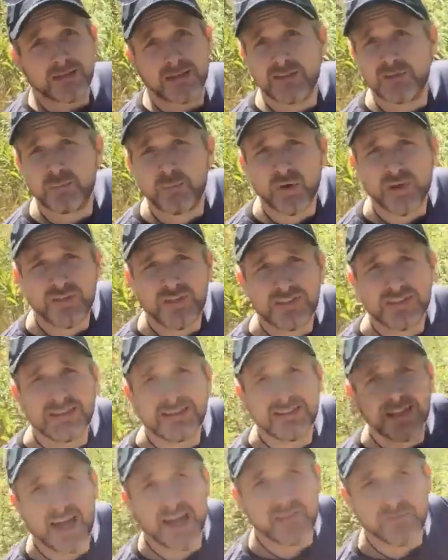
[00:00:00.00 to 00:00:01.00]
Let's breathe a
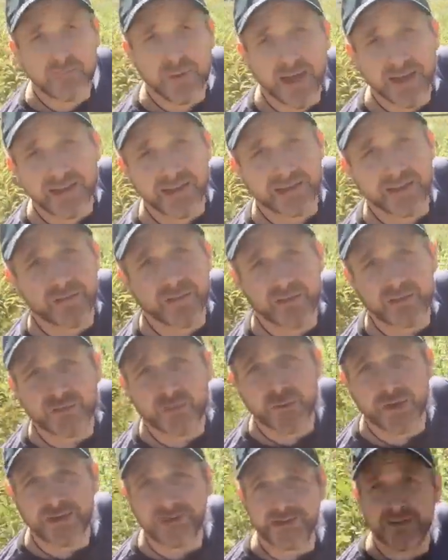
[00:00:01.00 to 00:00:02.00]
little life back into this
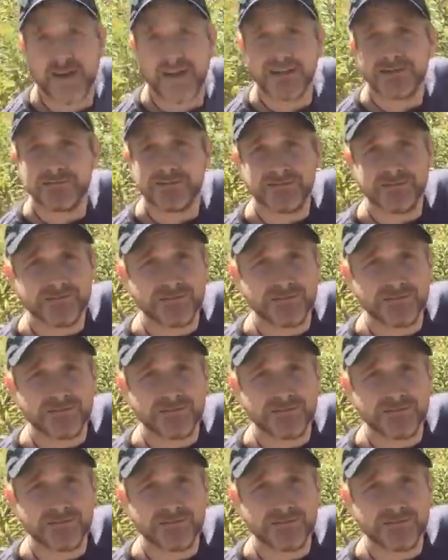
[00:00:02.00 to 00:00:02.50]
swing set.